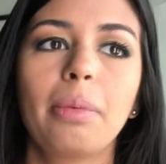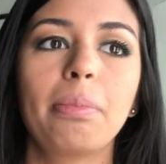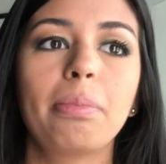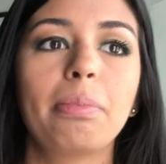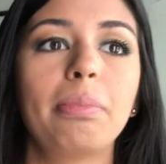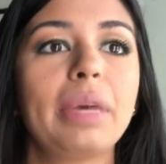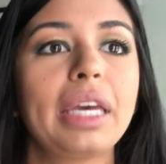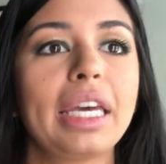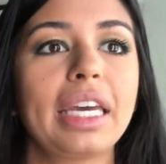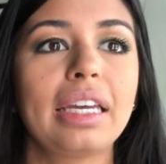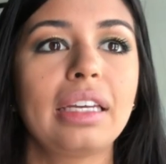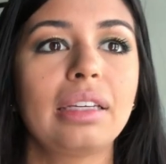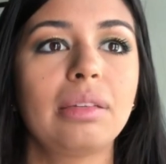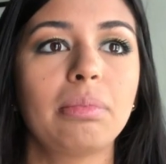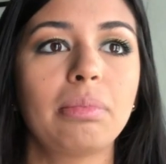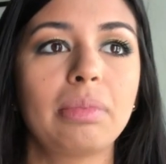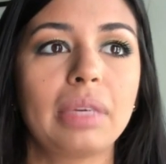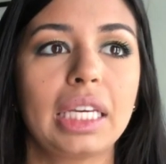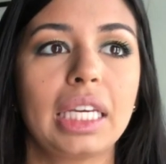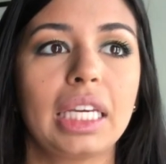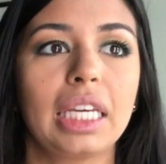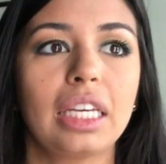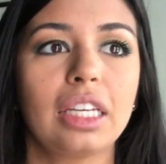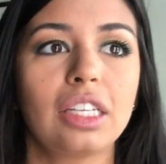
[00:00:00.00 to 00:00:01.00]
made
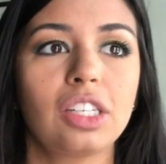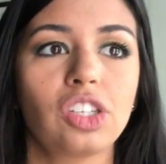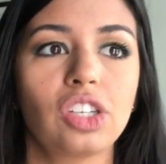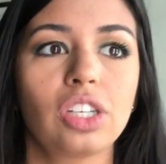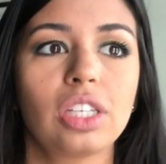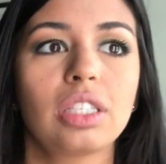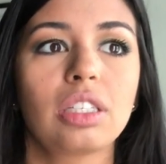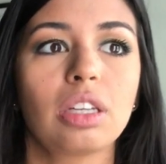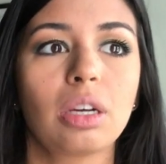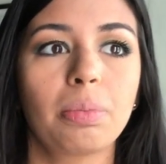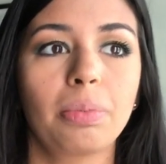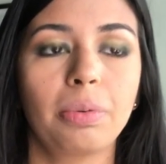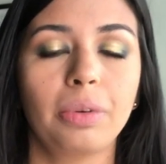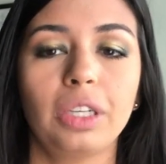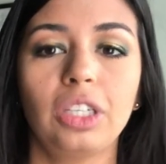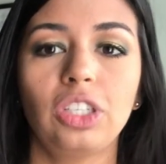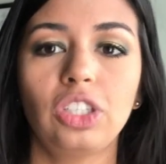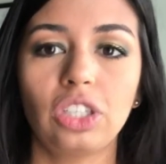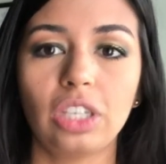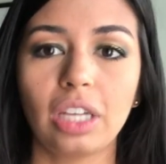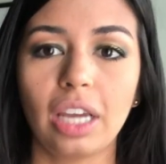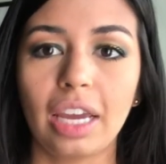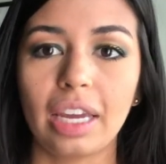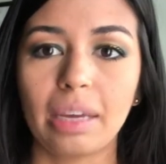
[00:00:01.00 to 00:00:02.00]
me just
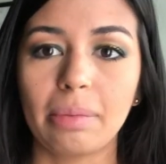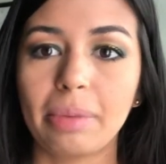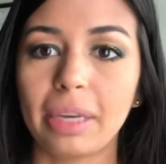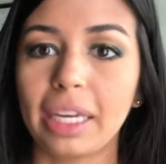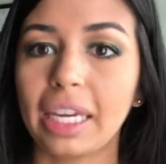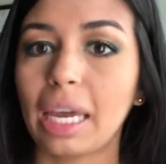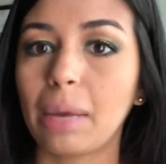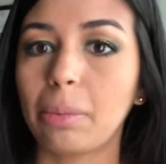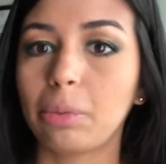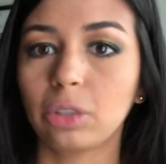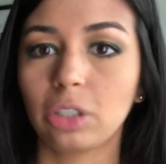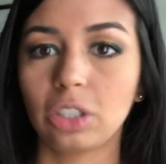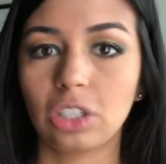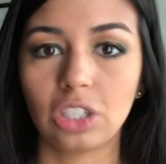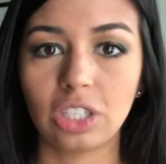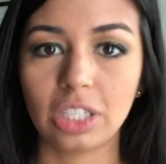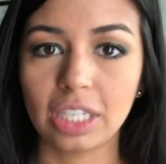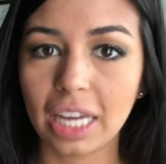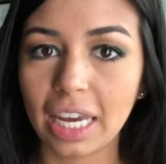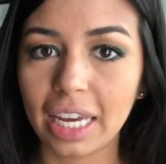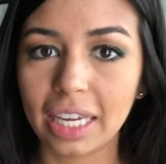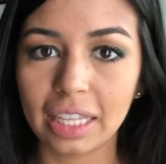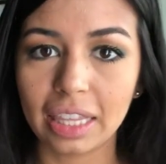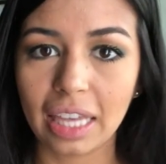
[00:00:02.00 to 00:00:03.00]
appreciate being able to
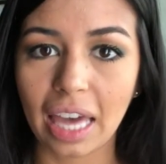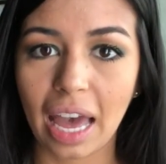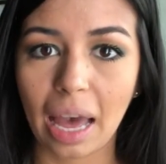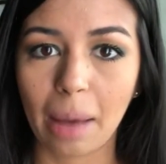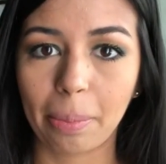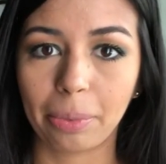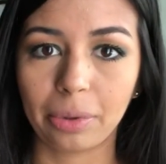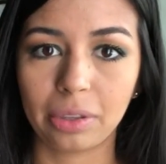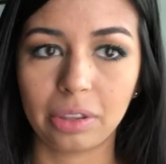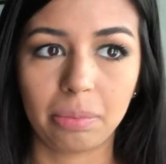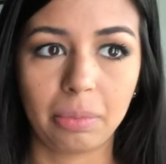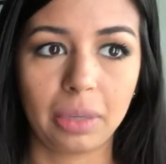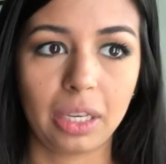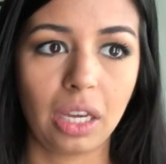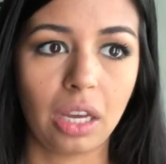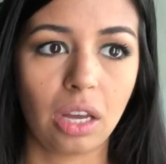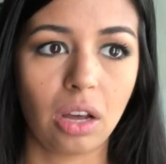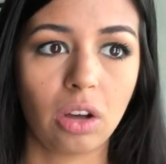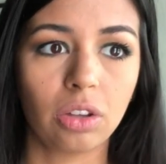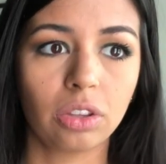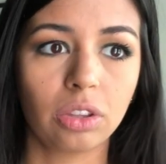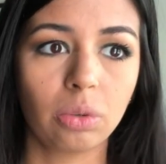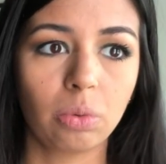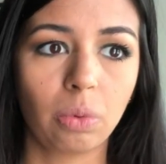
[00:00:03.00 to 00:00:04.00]
just take the app with me
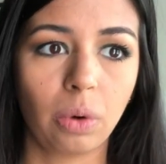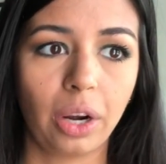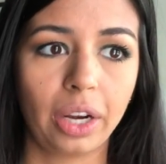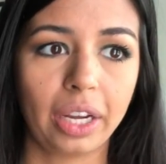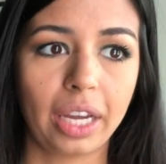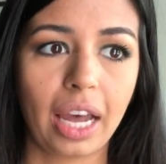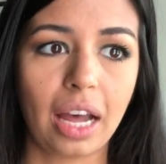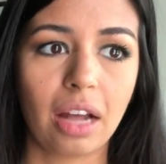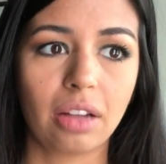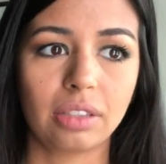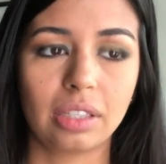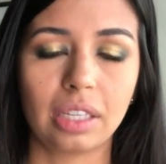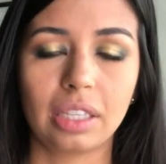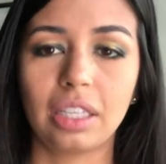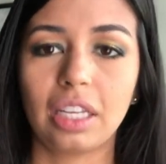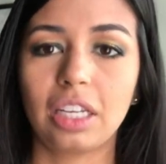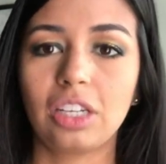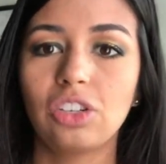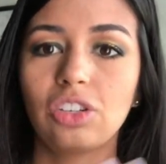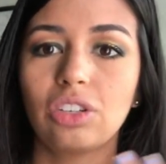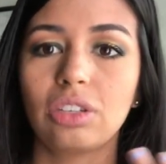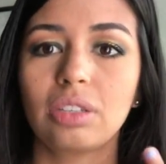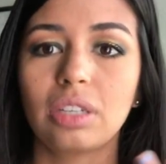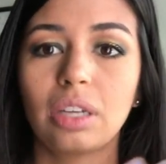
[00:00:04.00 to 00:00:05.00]
on the workouts, and
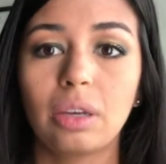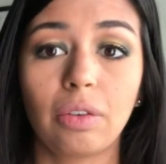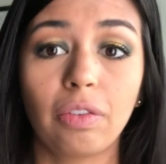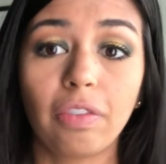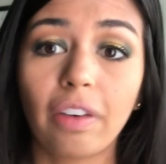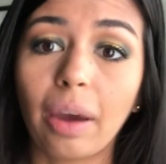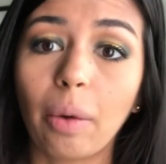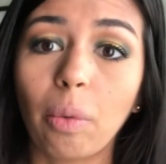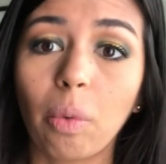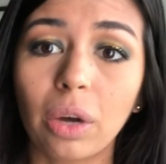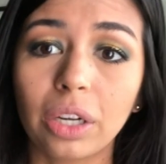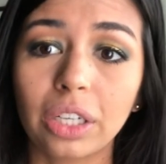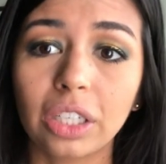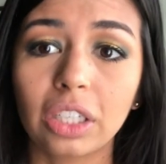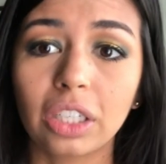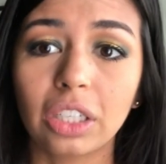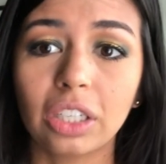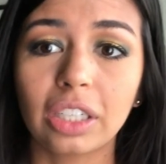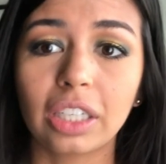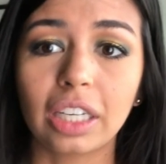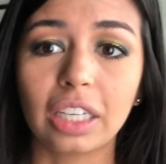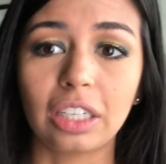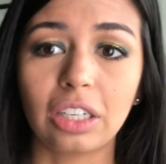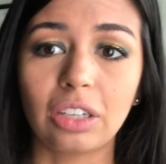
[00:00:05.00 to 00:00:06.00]
then just if I want to
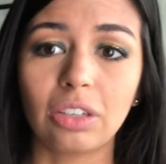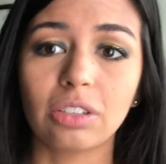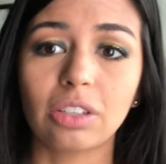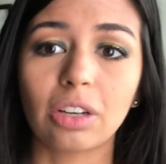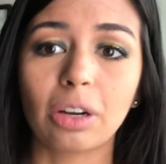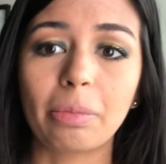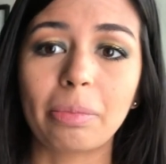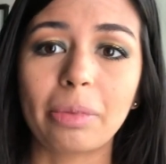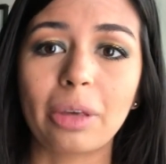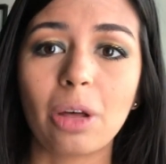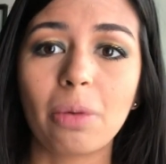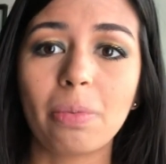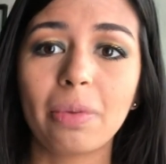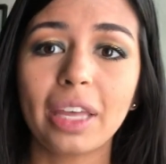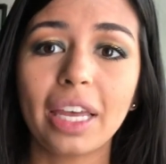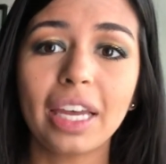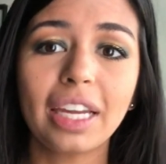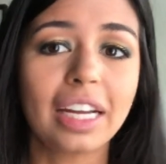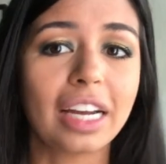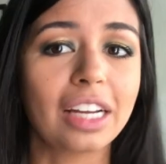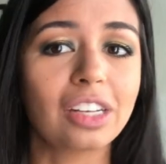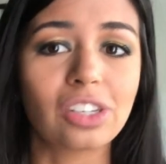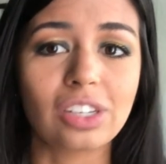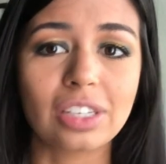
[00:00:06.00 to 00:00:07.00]
cook and use her meal
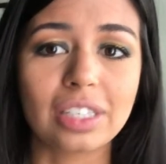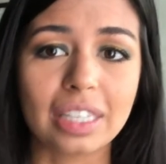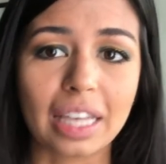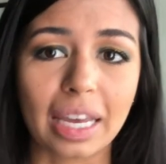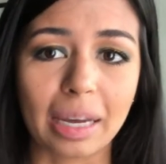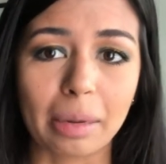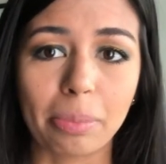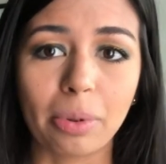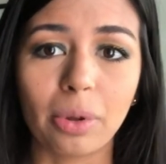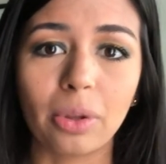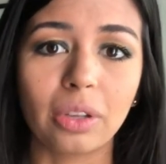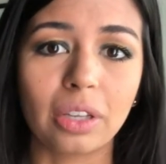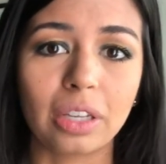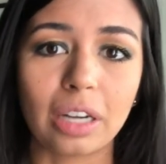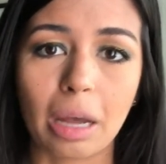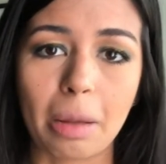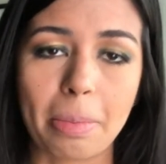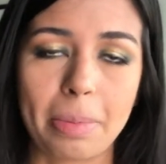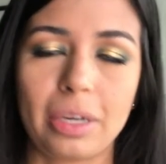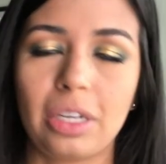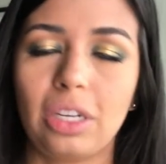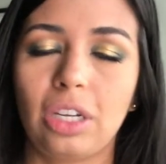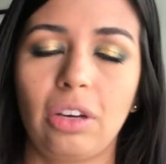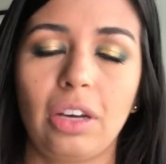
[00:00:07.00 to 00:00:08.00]
plan, I just like pull it
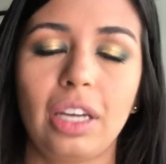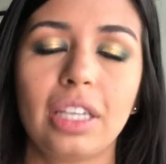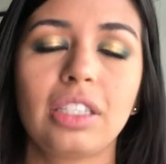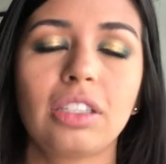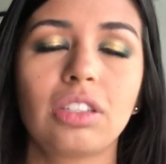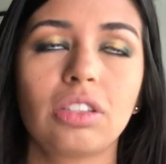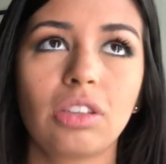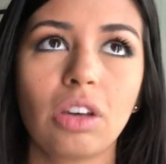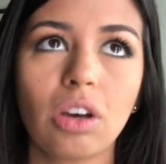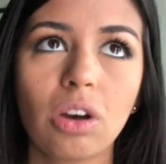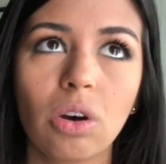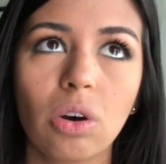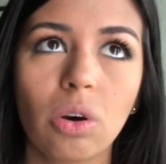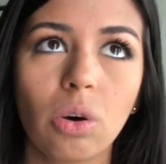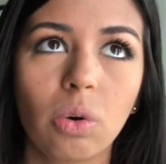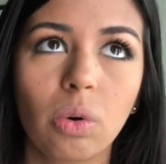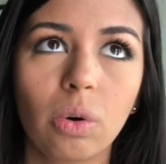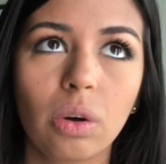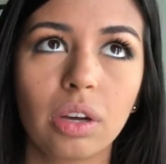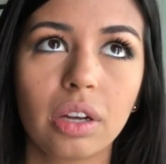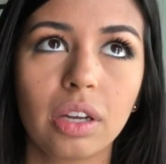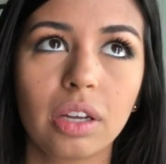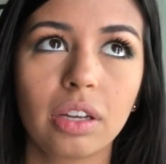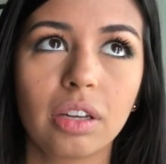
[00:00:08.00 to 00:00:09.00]
up and do it. It's
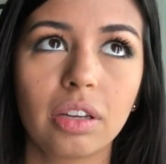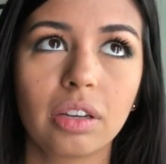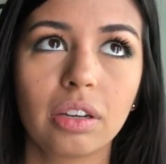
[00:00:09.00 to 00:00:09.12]
so